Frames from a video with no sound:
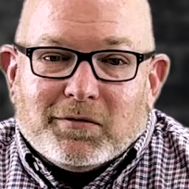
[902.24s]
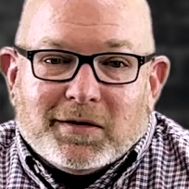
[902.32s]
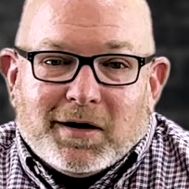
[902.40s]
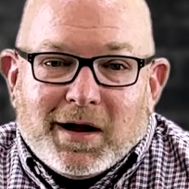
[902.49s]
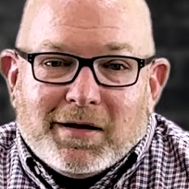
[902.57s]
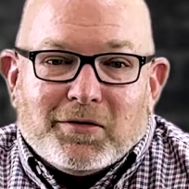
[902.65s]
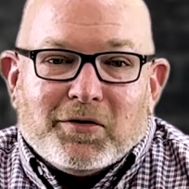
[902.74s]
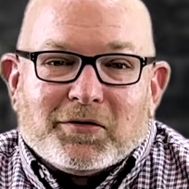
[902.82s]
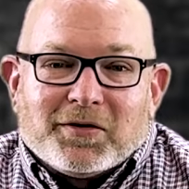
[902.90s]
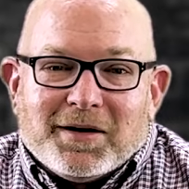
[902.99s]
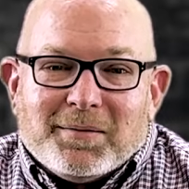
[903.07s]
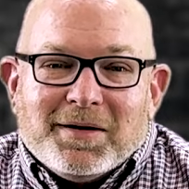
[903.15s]
today, there's
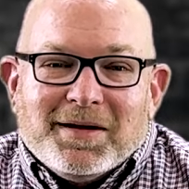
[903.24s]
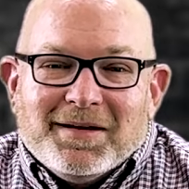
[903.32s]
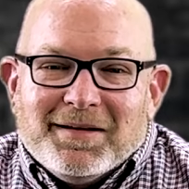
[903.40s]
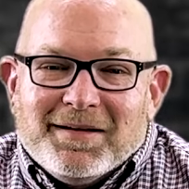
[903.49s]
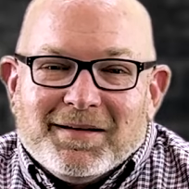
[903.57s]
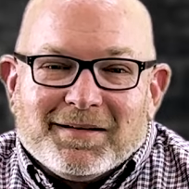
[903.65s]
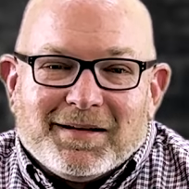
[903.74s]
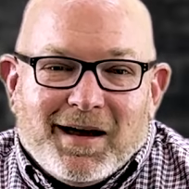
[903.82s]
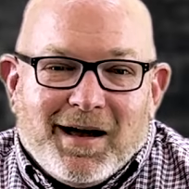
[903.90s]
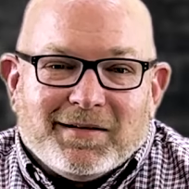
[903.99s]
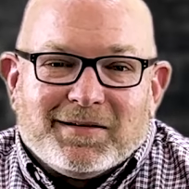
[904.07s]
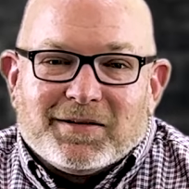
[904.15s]
going to be
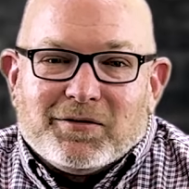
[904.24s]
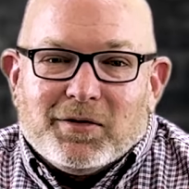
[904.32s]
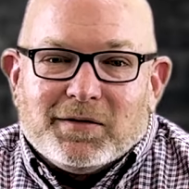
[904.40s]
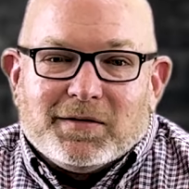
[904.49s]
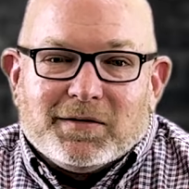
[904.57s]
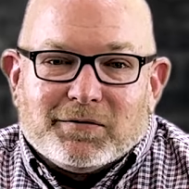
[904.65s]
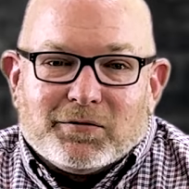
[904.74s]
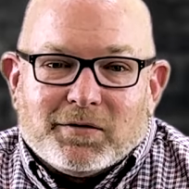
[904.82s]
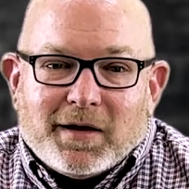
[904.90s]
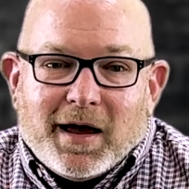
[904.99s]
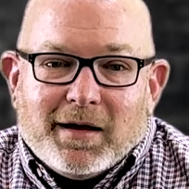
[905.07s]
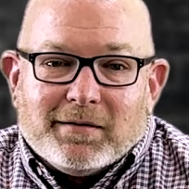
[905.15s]
consequences for
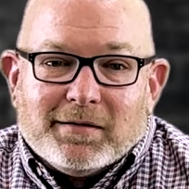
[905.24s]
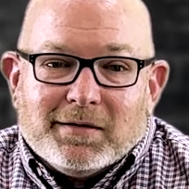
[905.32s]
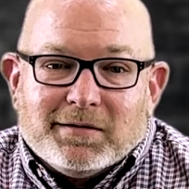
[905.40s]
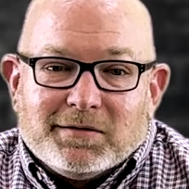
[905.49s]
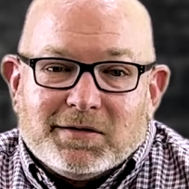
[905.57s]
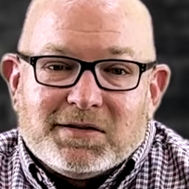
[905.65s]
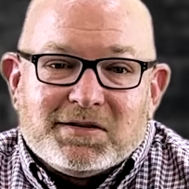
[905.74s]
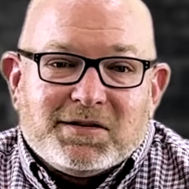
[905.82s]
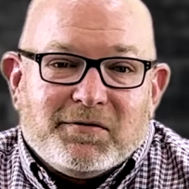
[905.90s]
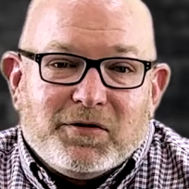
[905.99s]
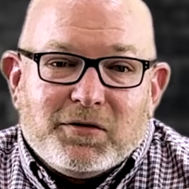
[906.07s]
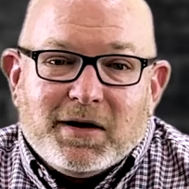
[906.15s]
that. Just as
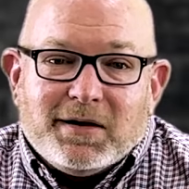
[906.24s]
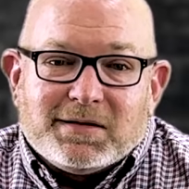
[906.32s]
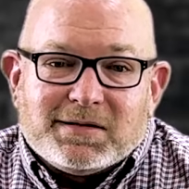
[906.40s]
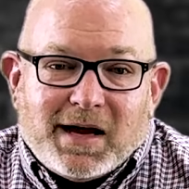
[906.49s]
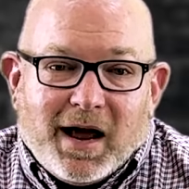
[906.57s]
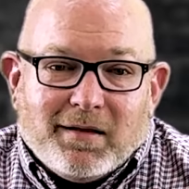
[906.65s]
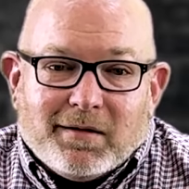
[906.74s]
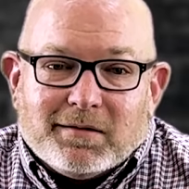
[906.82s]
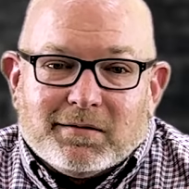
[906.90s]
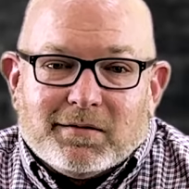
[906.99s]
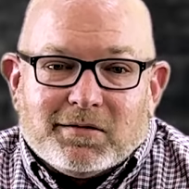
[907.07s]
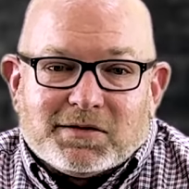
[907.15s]
if you eat a
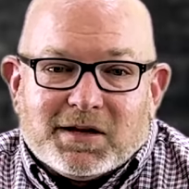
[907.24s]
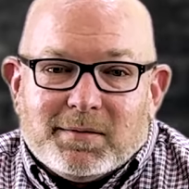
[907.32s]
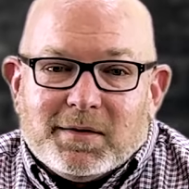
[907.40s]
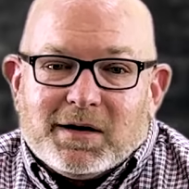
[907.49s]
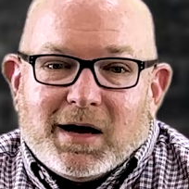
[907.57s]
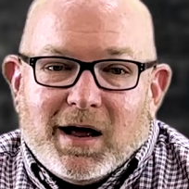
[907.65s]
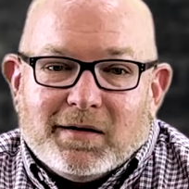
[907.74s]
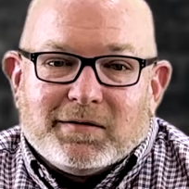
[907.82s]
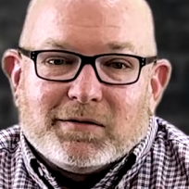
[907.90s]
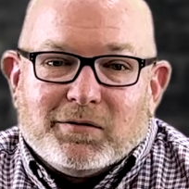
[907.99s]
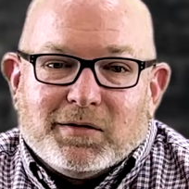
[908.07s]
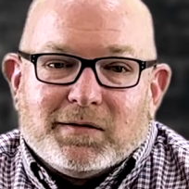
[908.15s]
salad, there's going to be
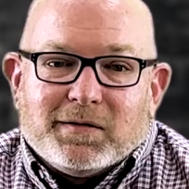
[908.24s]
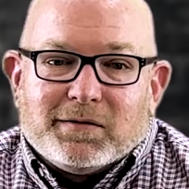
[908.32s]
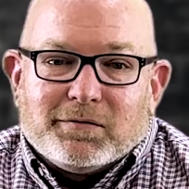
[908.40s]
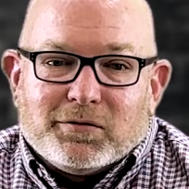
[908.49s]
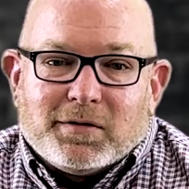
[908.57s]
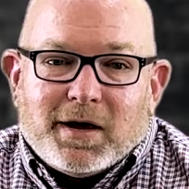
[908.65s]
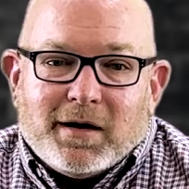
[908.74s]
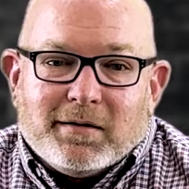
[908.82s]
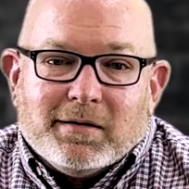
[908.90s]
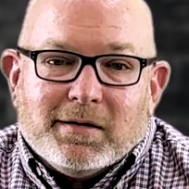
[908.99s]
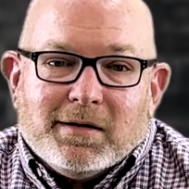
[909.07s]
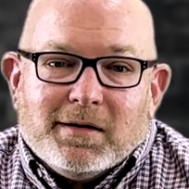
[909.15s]
consequences for that.
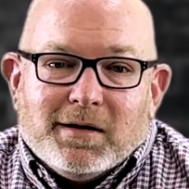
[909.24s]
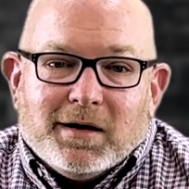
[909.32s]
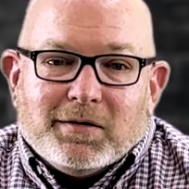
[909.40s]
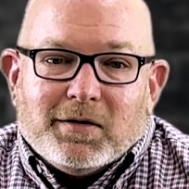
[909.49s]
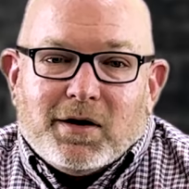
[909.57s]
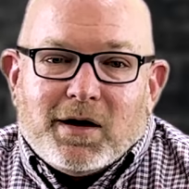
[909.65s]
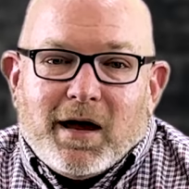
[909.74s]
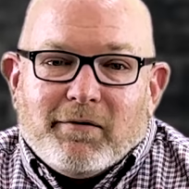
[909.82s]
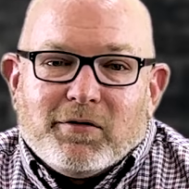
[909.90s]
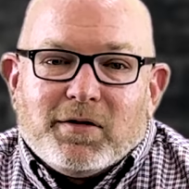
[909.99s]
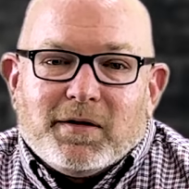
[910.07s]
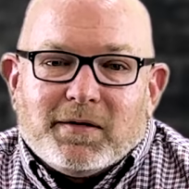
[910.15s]
And
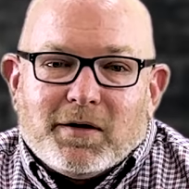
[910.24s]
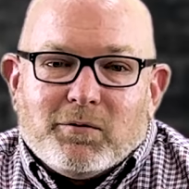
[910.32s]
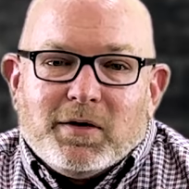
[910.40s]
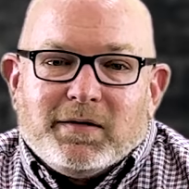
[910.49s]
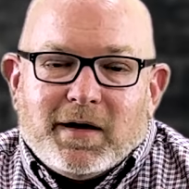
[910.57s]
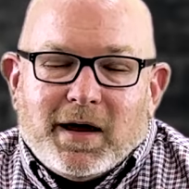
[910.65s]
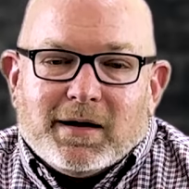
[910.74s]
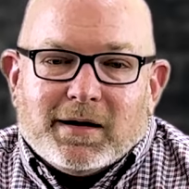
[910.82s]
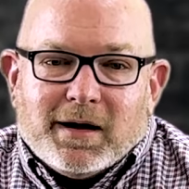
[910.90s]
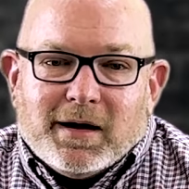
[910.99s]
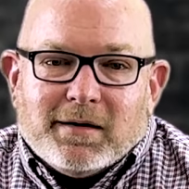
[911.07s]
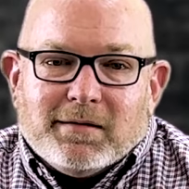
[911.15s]
everything that we take
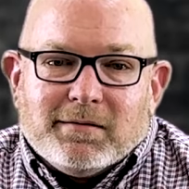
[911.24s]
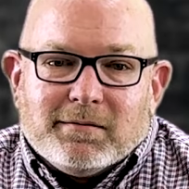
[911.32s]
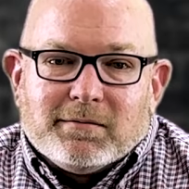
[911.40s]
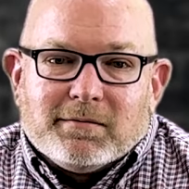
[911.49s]
in